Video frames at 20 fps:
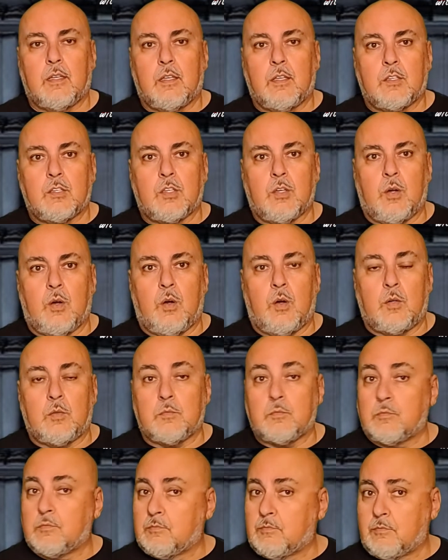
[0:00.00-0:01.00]

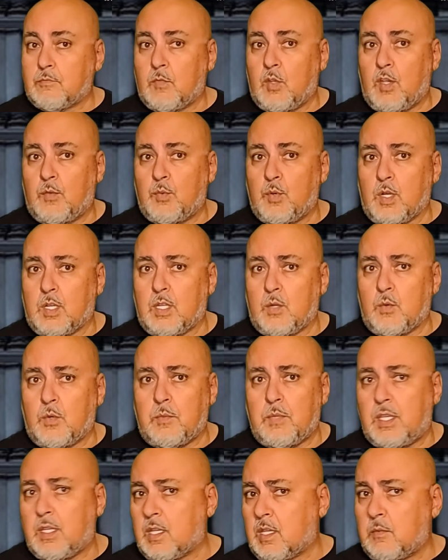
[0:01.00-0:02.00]
So if you agree with
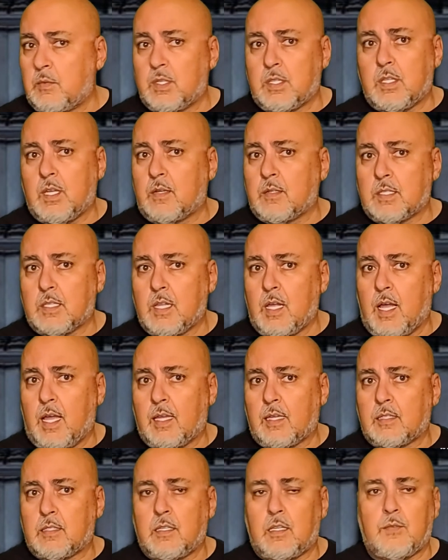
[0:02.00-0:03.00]
me, give me a thumbs
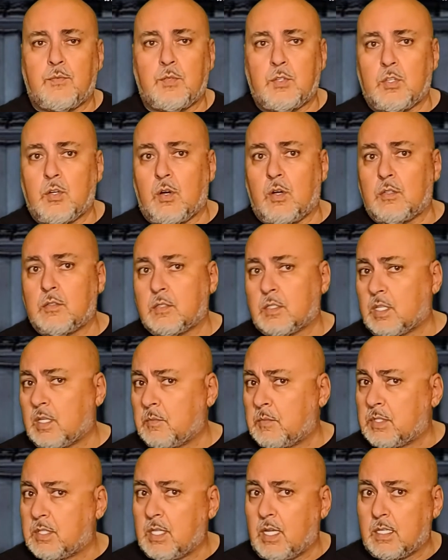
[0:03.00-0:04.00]
like. If you don't,
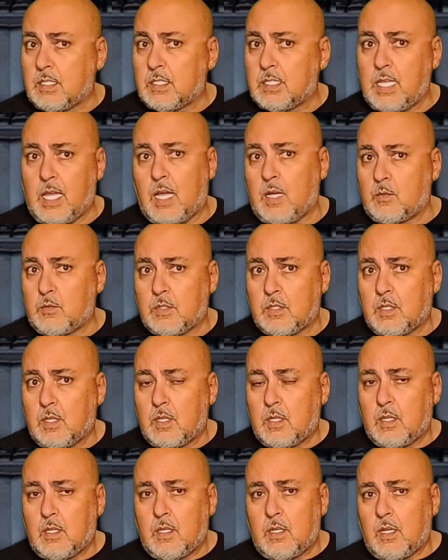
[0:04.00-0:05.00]
give me a thumbs down.
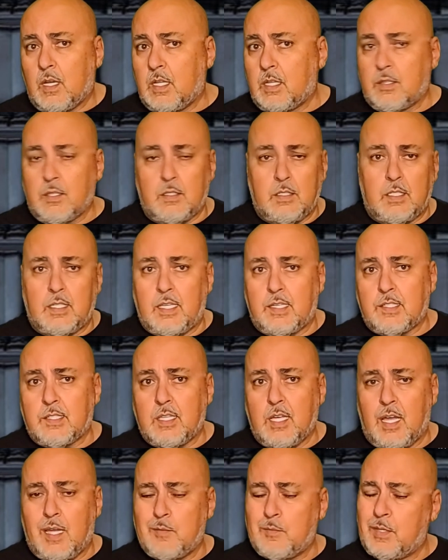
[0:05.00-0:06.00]
Until the next
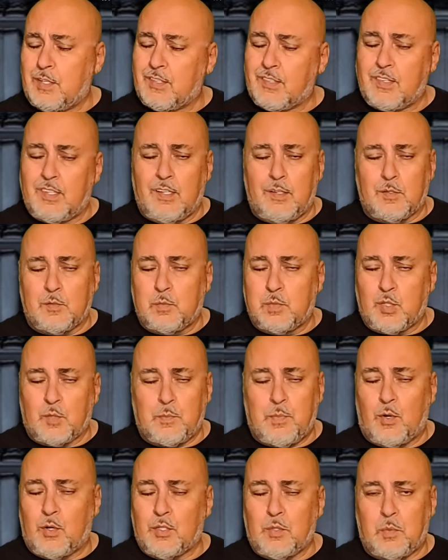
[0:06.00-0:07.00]
time, still
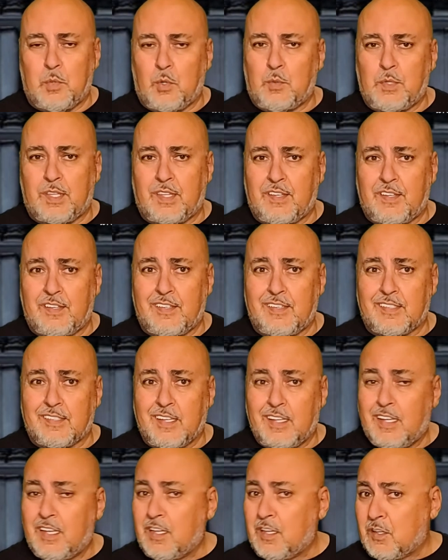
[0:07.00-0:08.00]
support your movie theaters.
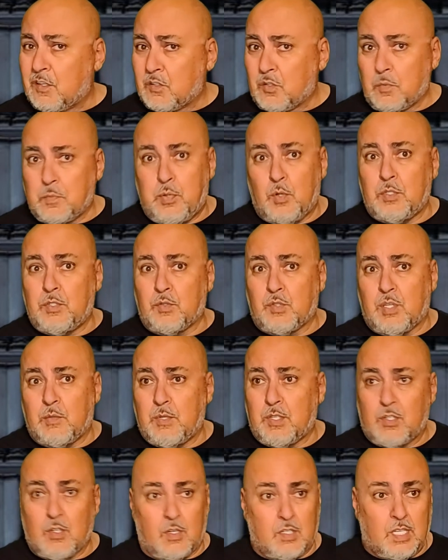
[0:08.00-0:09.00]
Support your
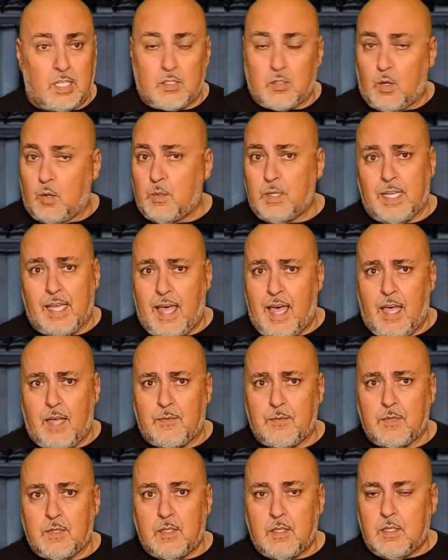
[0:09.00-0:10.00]
TV shows, that's all we
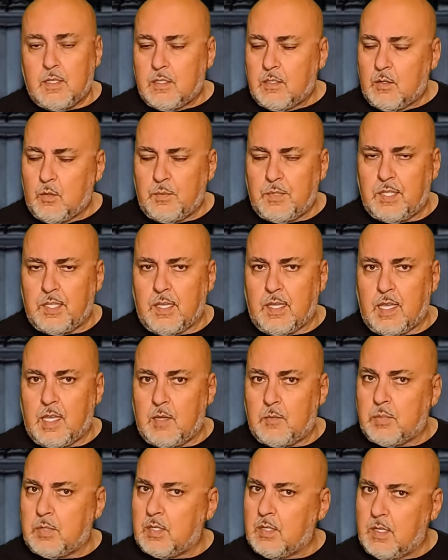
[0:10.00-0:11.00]
have. Your video
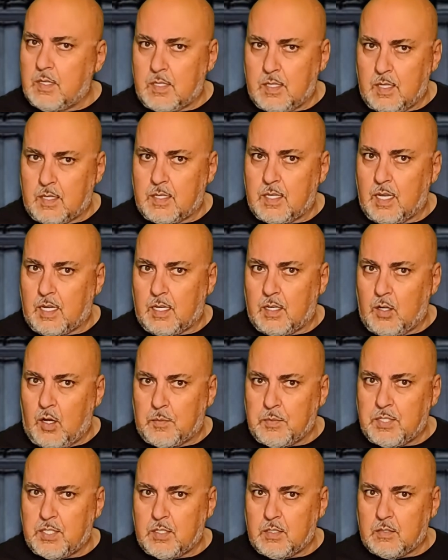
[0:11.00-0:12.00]
games is the second
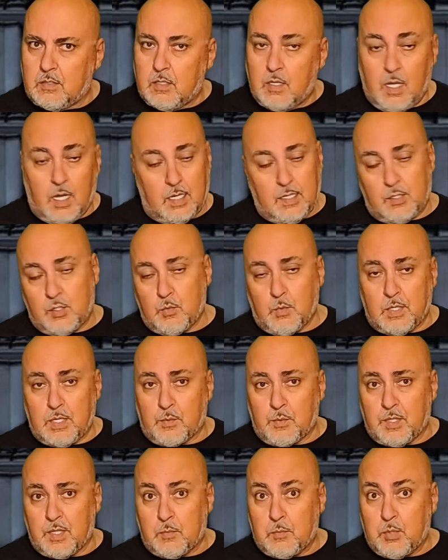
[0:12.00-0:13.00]
option, unless you want to
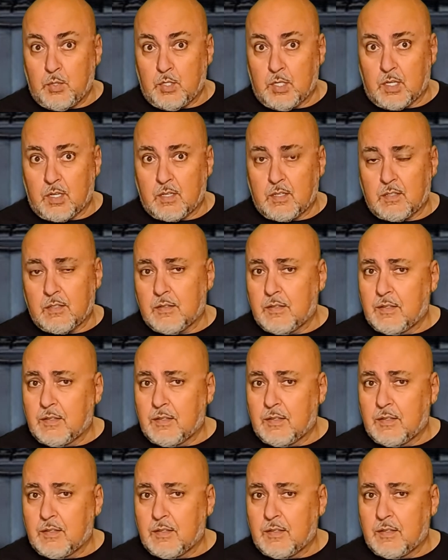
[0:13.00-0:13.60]
read a book.